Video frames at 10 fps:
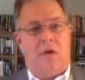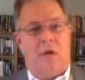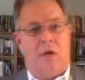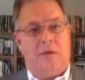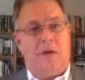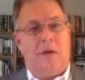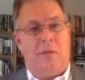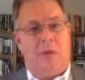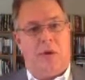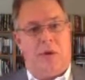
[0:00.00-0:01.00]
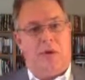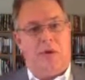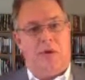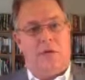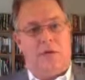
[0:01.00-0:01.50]
Next
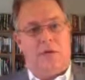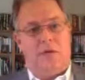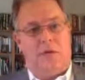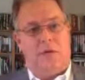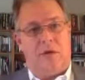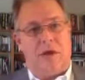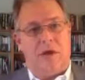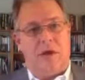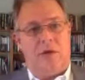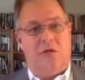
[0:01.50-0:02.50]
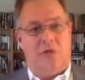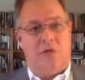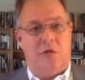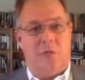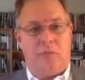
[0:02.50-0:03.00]
campaign is the
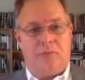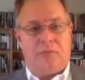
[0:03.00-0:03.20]
N2.